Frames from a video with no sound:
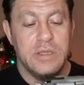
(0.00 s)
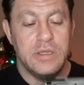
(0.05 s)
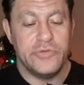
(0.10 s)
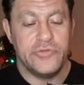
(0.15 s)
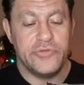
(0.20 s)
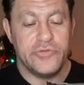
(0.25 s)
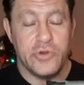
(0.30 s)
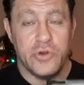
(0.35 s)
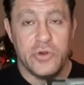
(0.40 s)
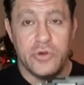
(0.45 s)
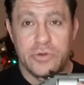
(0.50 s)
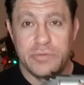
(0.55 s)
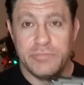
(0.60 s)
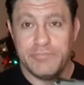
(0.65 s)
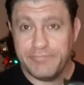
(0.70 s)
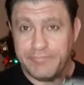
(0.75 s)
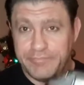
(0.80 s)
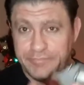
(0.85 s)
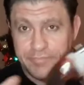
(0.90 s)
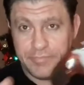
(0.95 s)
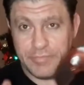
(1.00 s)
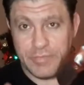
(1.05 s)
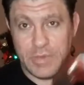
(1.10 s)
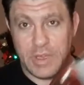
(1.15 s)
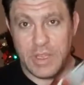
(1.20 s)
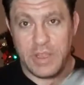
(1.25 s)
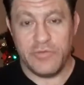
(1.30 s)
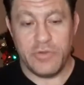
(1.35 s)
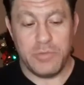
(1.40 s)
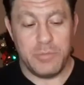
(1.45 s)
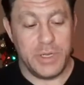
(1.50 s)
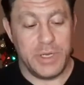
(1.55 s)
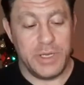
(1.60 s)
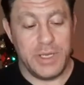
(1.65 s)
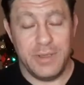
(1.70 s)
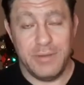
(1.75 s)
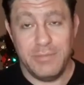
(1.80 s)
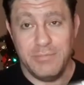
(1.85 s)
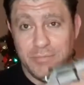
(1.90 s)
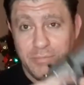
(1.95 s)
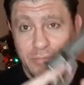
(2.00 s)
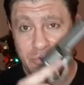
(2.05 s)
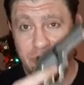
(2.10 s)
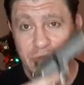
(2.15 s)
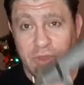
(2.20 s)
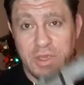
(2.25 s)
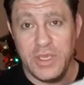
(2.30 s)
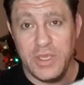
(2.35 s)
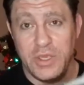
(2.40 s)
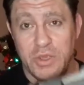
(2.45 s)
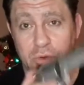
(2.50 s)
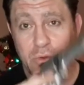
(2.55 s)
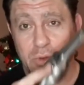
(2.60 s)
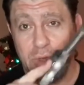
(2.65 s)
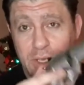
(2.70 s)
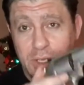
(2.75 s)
So everybody, thank you.